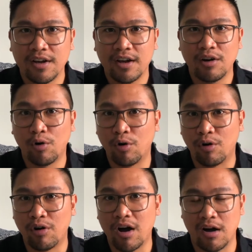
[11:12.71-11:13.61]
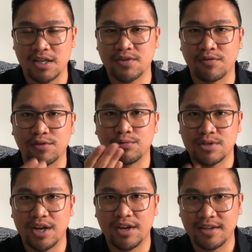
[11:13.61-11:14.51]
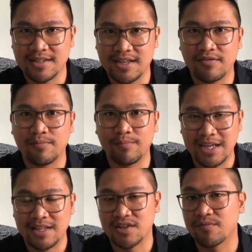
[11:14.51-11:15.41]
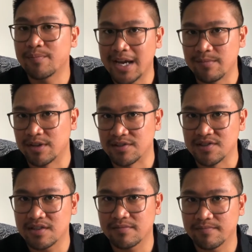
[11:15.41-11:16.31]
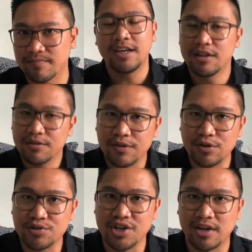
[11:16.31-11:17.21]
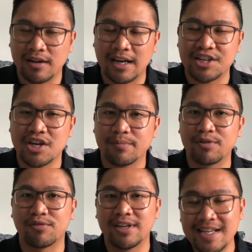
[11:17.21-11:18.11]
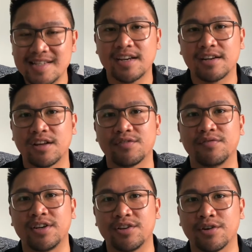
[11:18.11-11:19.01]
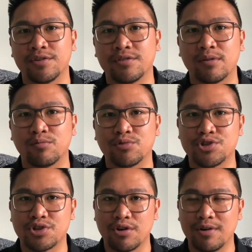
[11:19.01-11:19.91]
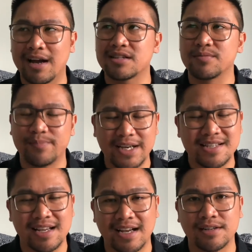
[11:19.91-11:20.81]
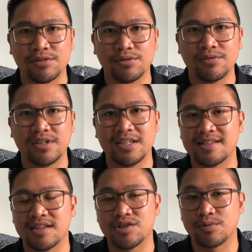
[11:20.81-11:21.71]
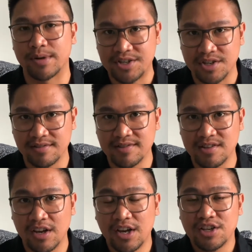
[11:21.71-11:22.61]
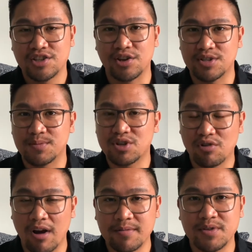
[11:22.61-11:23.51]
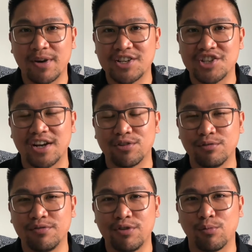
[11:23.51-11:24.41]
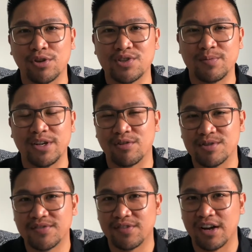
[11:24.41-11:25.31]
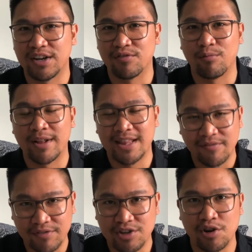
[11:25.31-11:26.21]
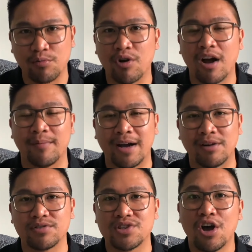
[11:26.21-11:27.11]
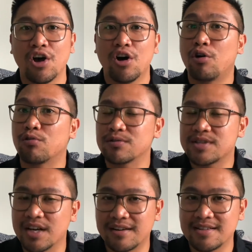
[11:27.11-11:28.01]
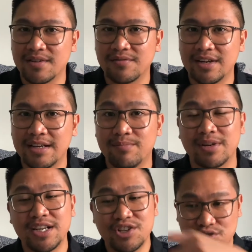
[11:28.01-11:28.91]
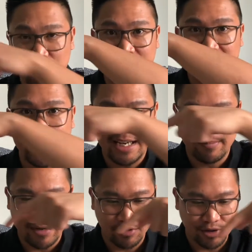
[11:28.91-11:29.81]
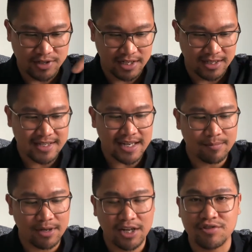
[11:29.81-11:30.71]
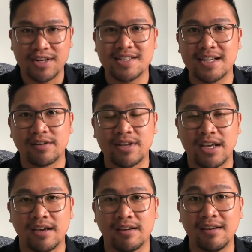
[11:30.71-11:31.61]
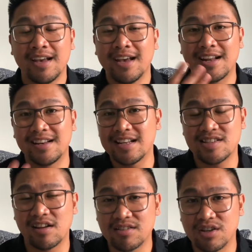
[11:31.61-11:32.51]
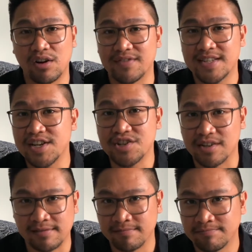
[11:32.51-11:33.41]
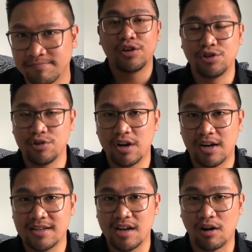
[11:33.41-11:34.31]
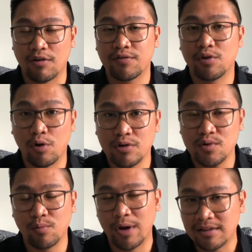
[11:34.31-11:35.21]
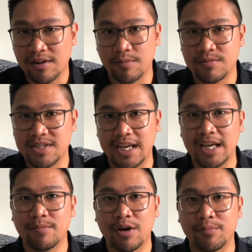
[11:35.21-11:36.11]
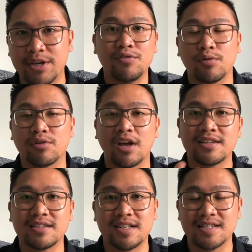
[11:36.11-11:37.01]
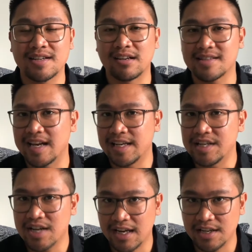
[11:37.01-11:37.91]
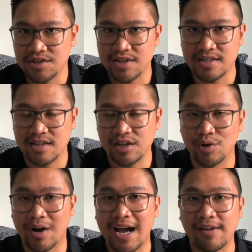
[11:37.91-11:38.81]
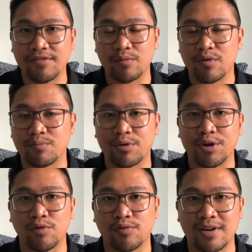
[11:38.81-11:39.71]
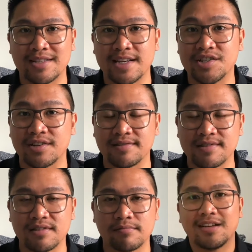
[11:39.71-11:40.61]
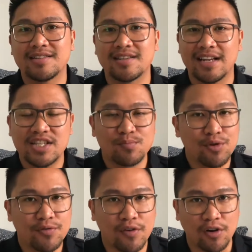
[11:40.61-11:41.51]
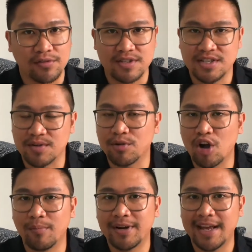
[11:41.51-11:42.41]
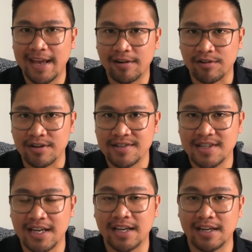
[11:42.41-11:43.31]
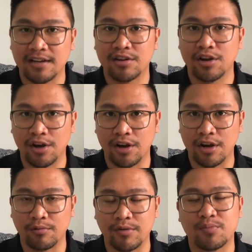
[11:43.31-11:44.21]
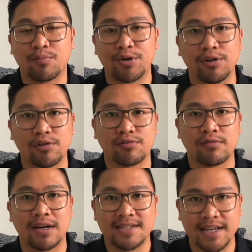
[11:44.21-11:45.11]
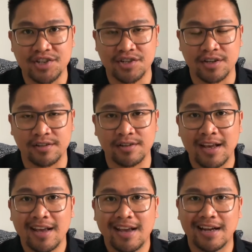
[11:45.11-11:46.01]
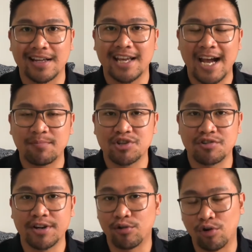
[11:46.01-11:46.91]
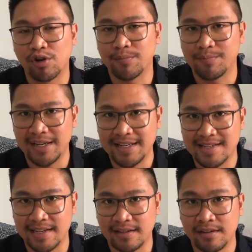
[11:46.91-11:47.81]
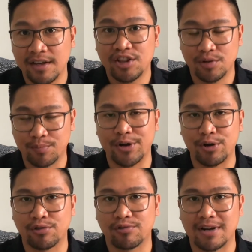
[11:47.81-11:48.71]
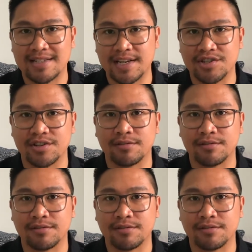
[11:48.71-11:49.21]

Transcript: or ask for an alternative means of payment. In the future, I shall be releasing another video that will show how to best handle these situations, so subscribe to my channel if you want to be notified of when that video will come out, or alternatively, please drop me an email using this email address down here and let's start a conversation. You guys are of course welcome to email me if you would like to discuss any challenges that you are having with pre-authorizations. So let's move on to some common errors that can occur with pre-authorization and capturing or completing the pre-authorization.